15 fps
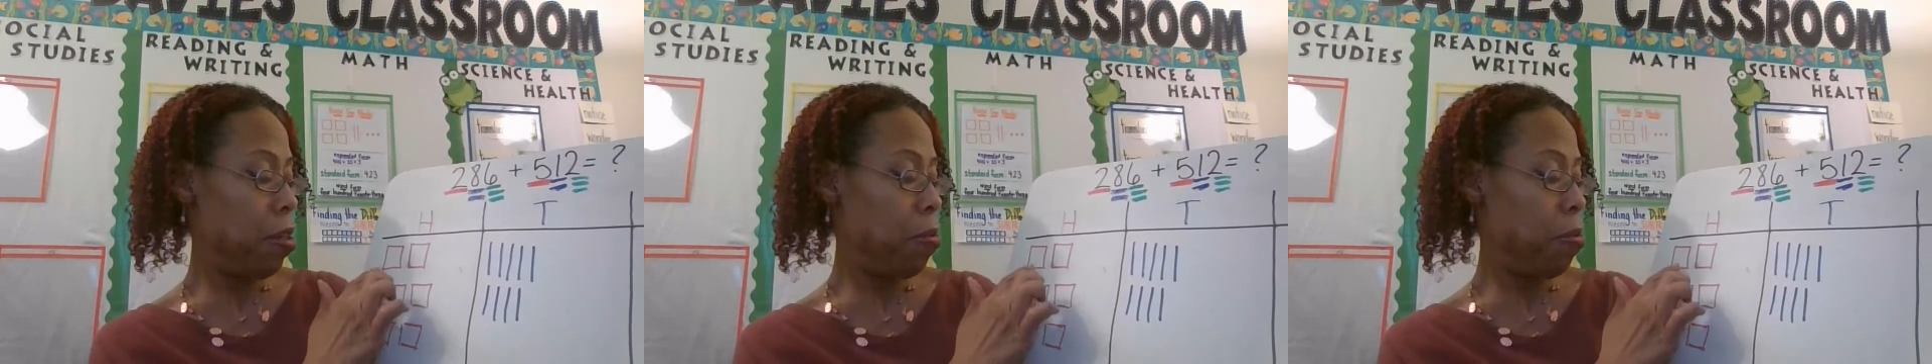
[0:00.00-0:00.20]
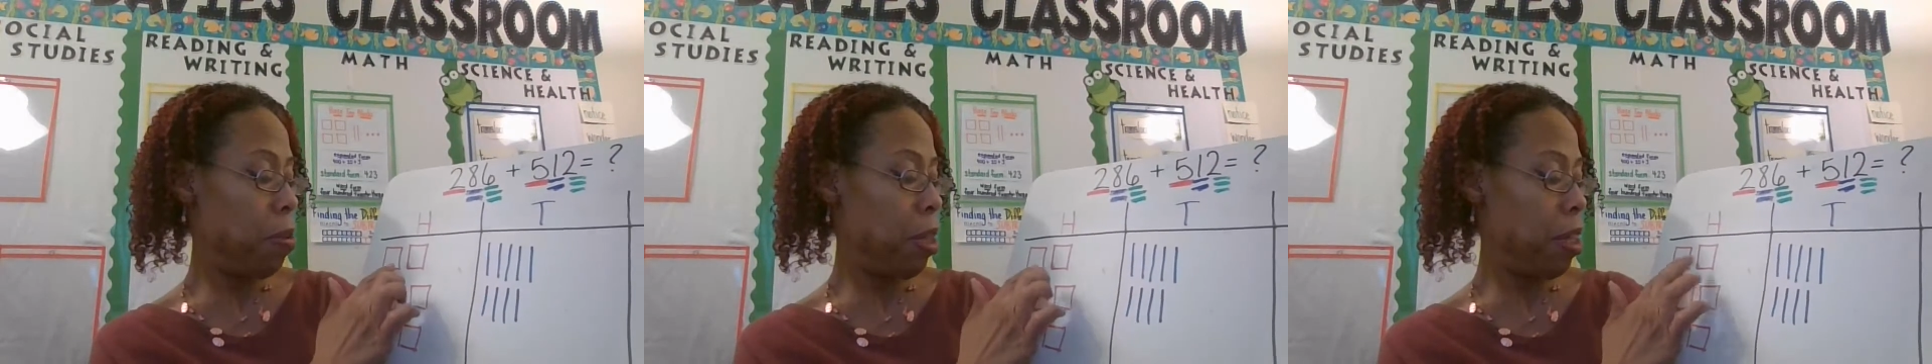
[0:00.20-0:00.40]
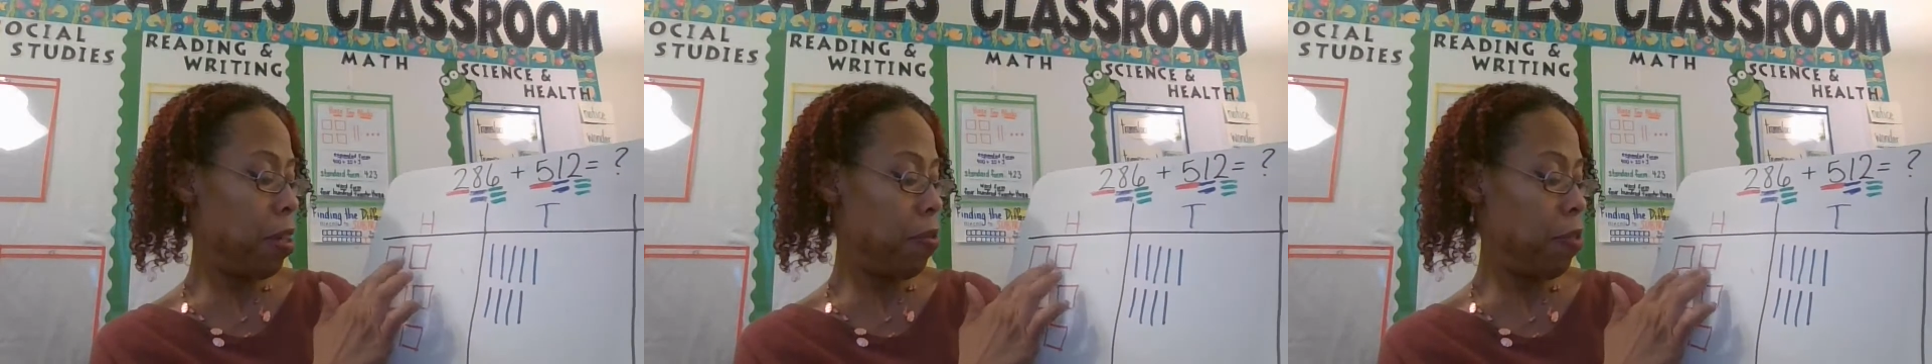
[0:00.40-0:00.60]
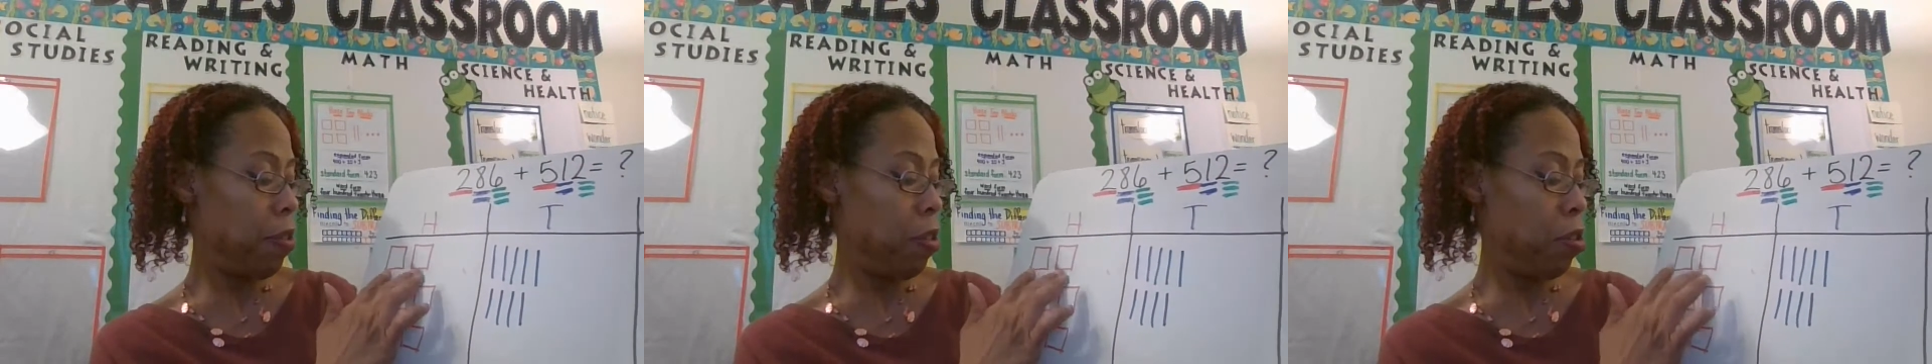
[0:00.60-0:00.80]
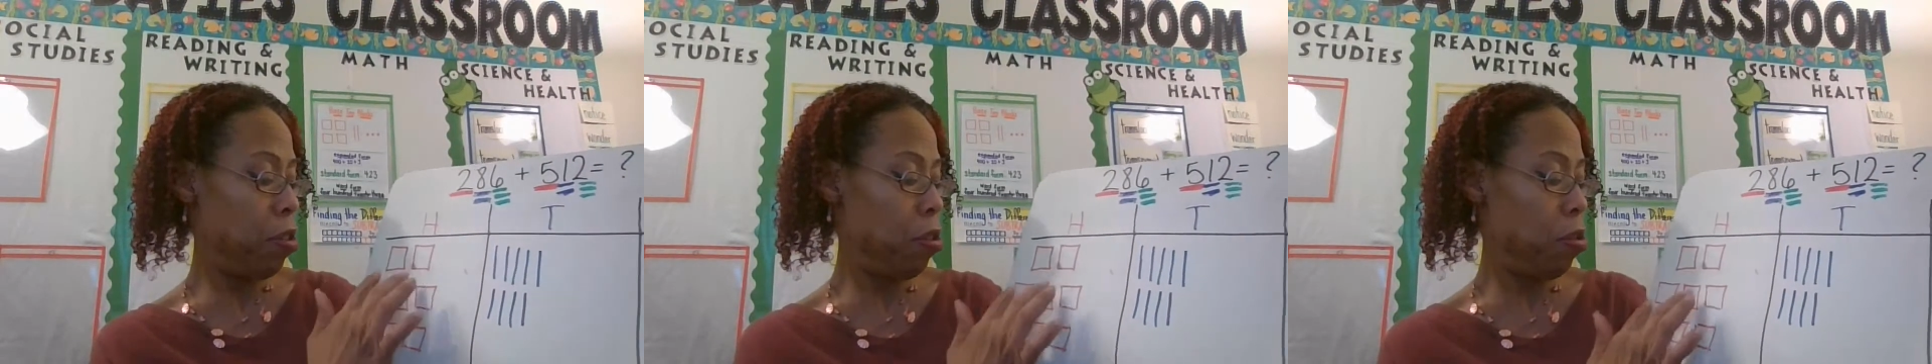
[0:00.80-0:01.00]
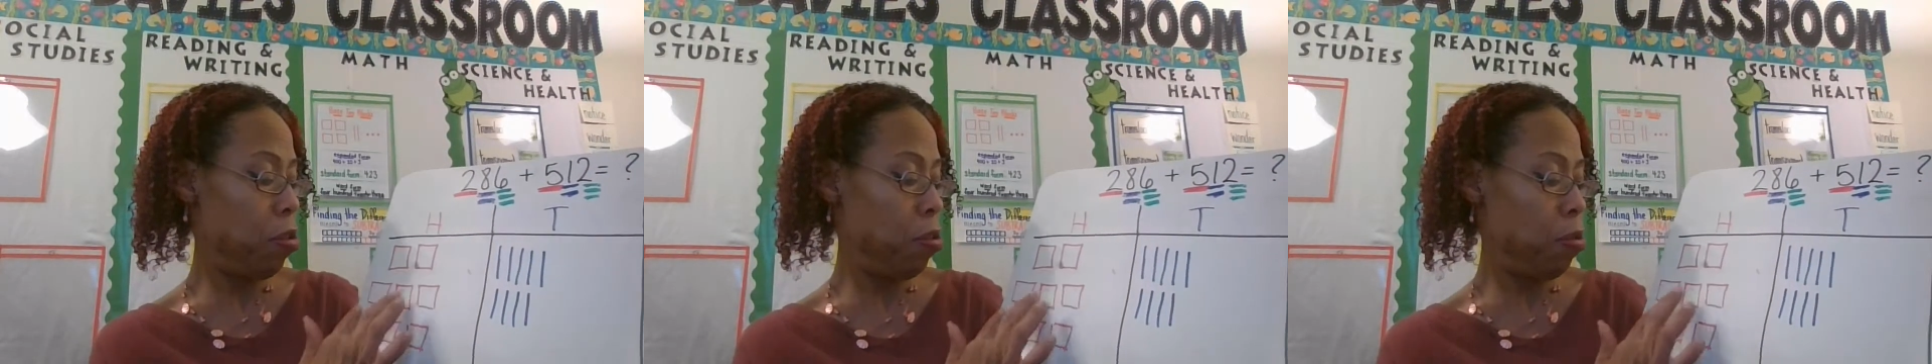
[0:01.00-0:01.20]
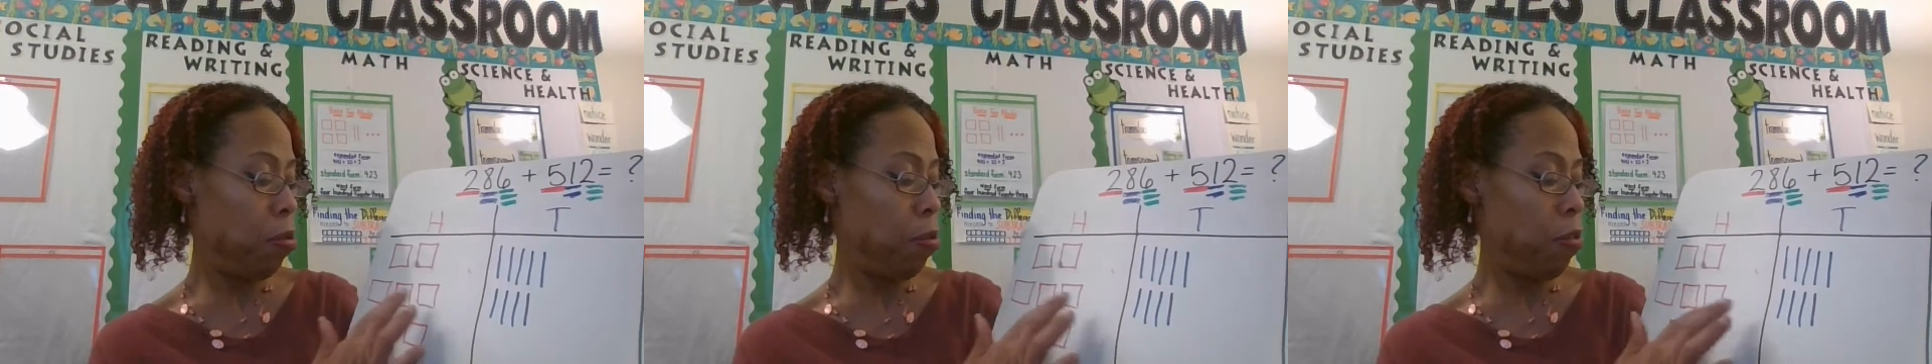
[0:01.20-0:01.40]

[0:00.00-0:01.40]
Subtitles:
We have 2,